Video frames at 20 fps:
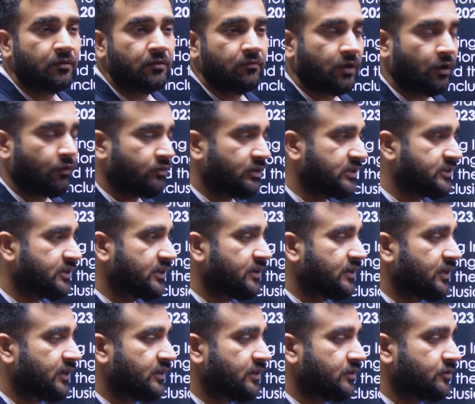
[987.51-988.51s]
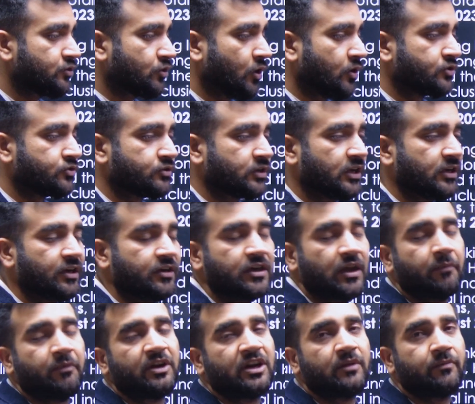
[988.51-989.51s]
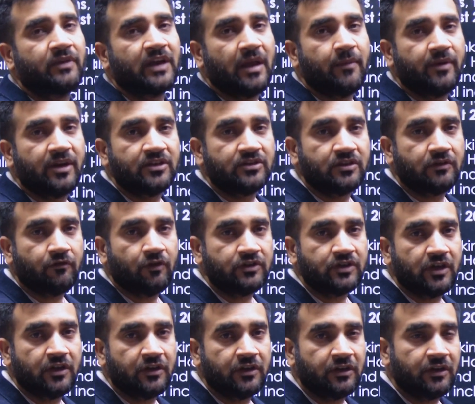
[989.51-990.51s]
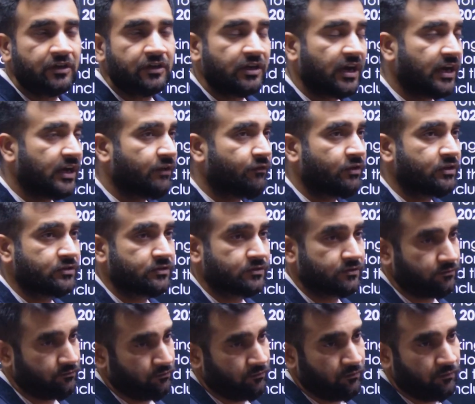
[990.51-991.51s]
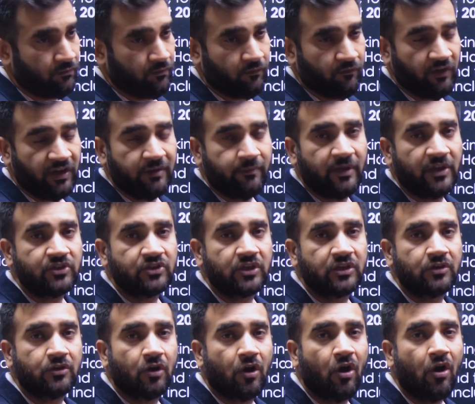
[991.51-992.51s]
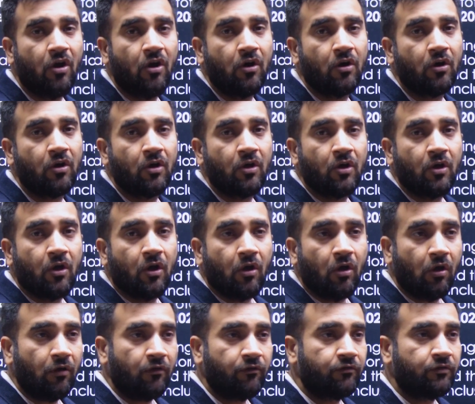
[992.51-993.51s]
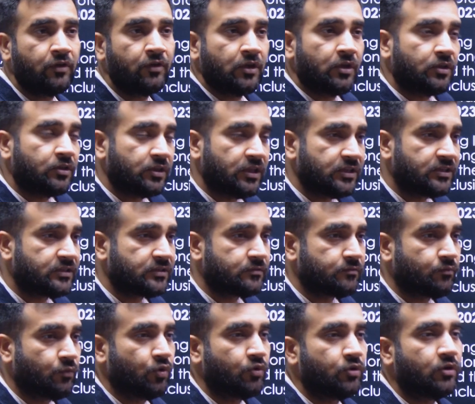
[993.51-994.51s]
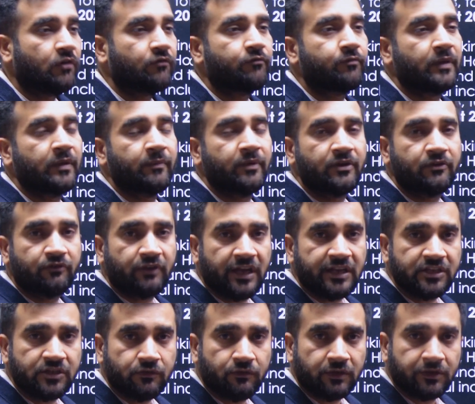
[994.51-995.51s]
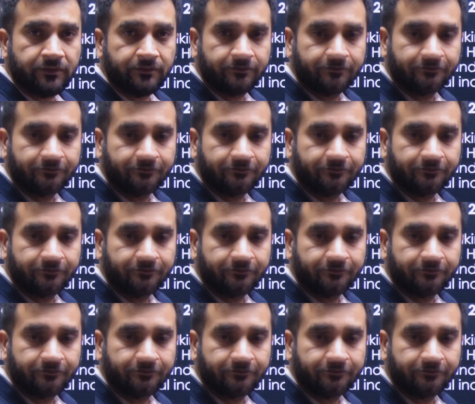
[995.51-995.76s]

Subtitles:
Now, recently, the Australian Deputy Prime Minister was here in India and he was very much in awe of this mode of payment transfer.